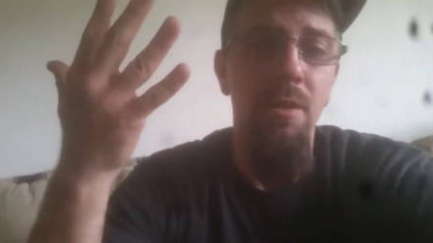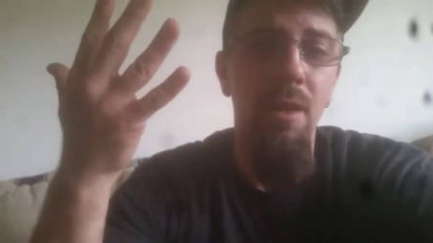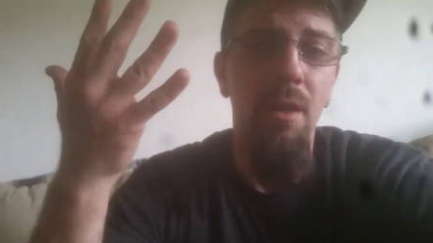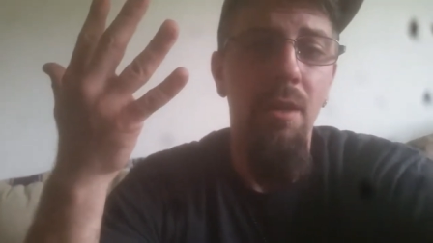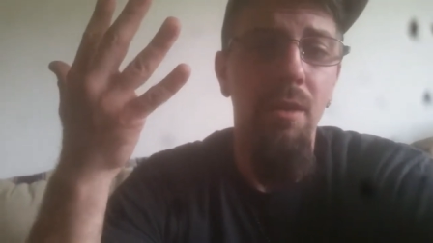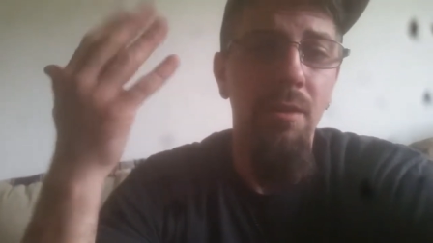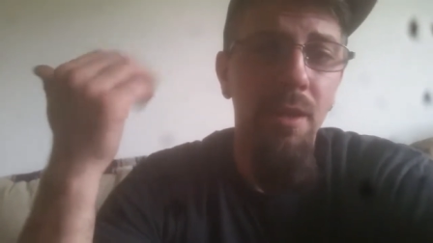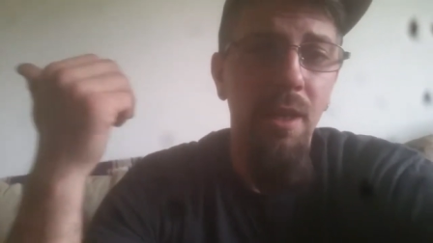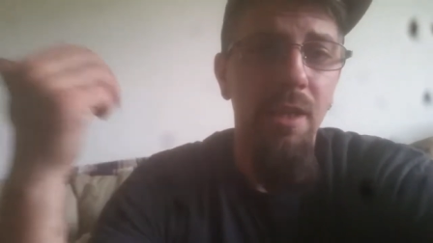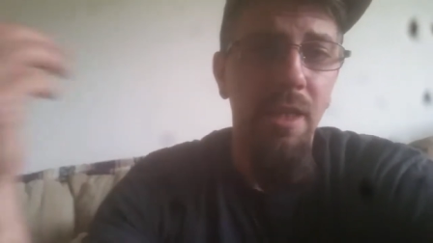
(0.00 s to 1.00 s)

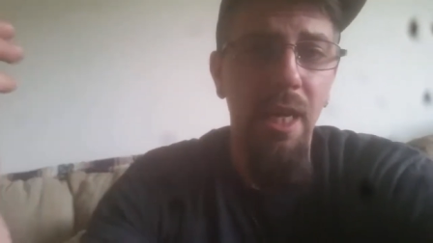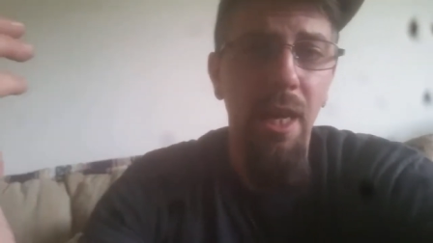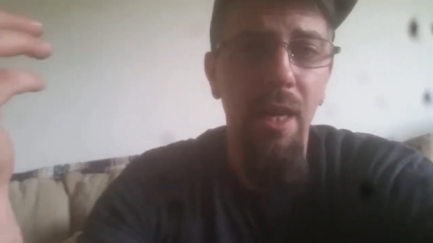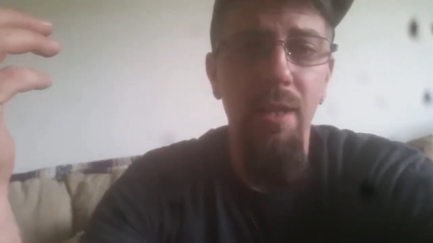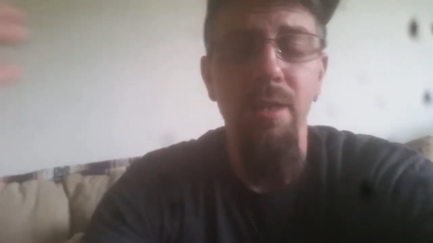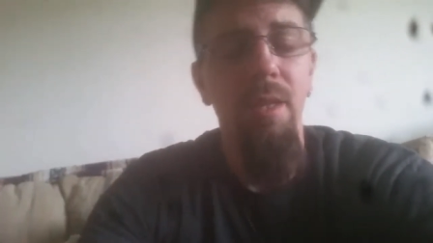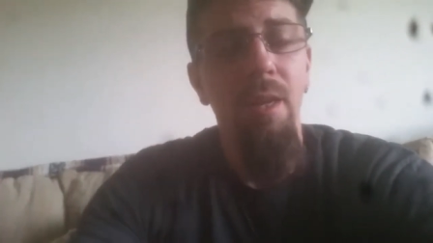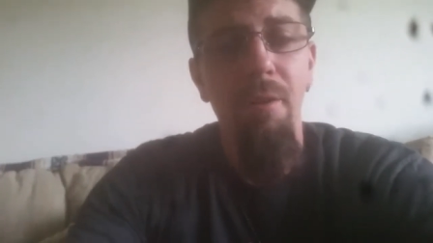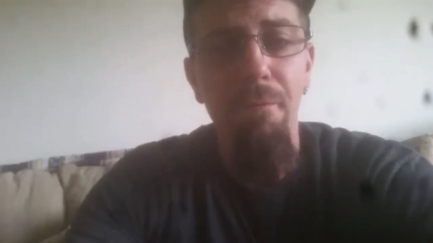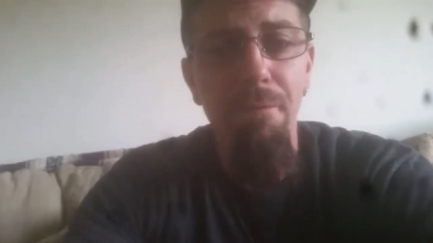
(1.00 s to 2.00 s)
dogs, cats,
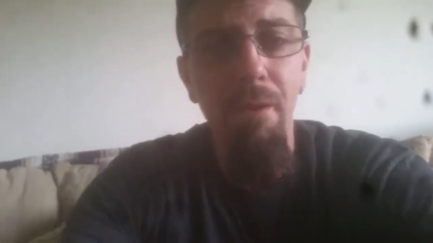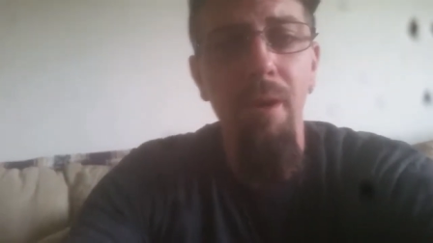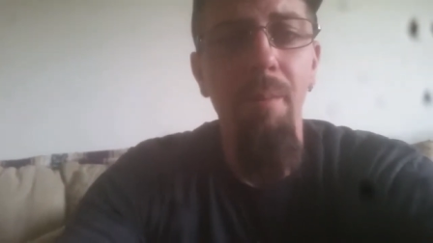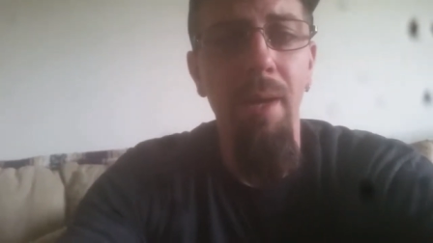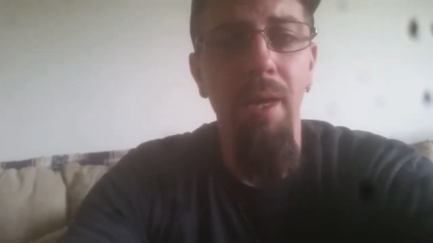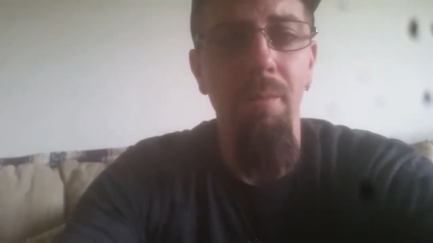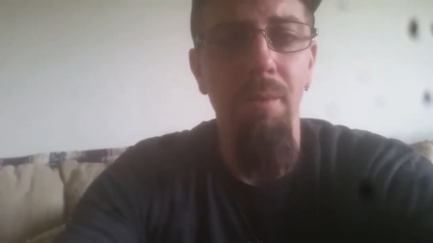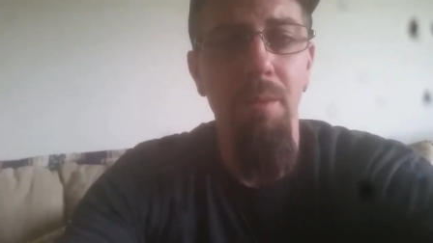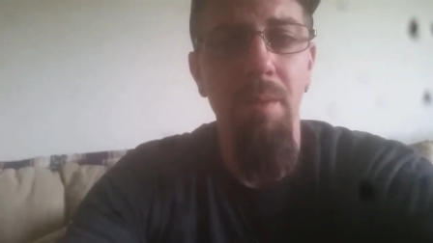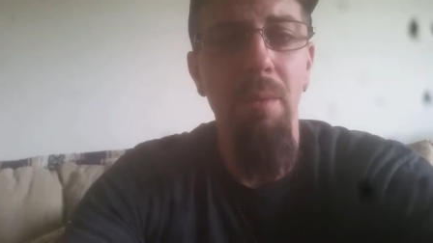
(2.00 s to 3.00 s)
farm
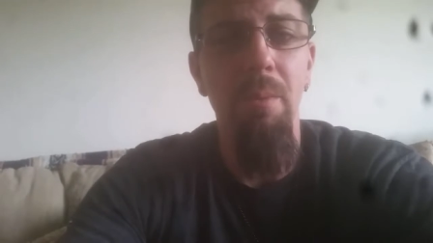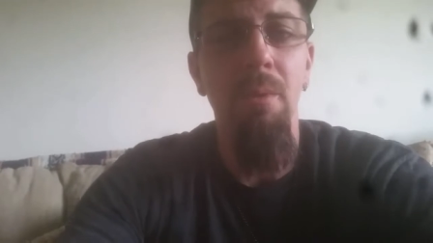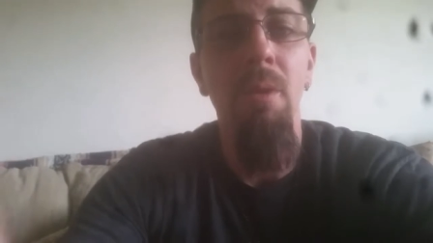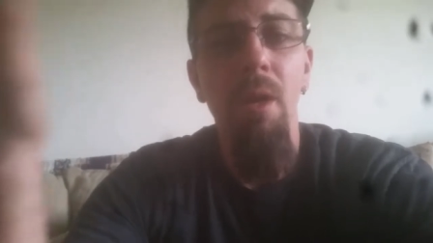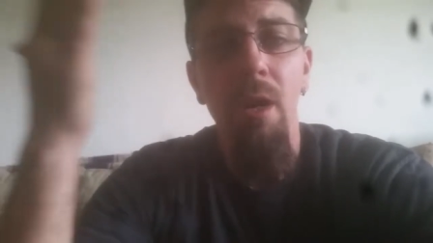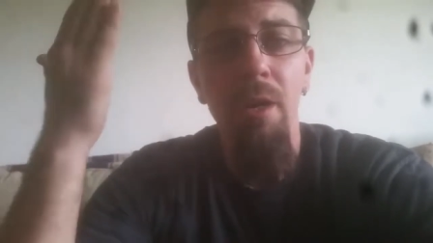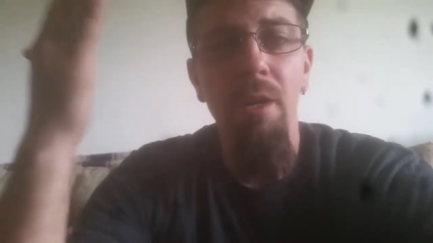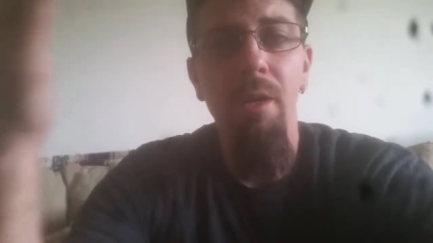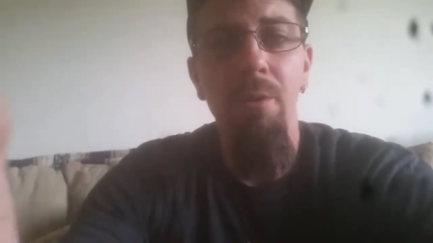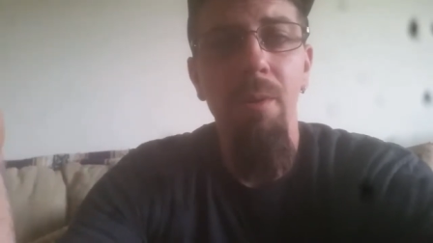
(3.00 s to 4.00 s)
animals, people. Are
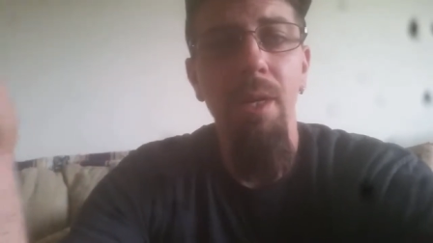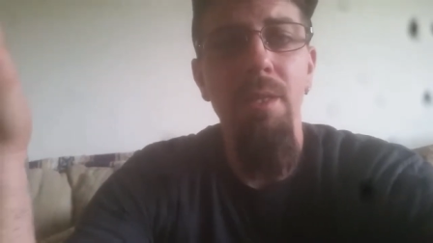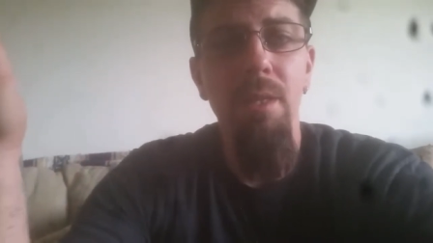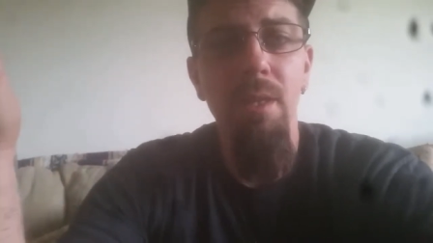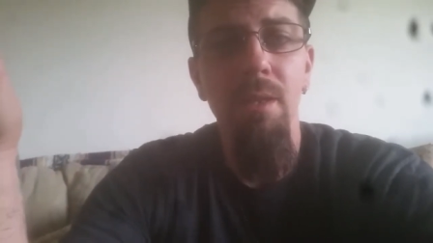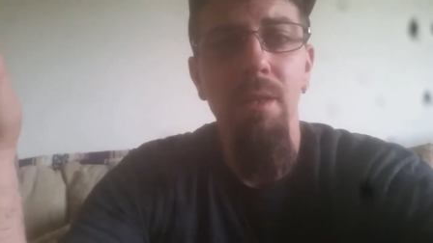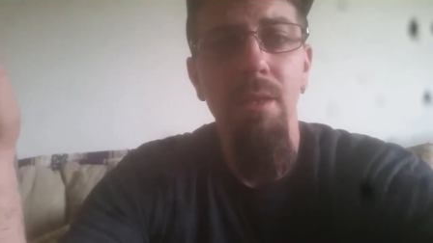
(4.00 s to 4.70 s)
you crazy?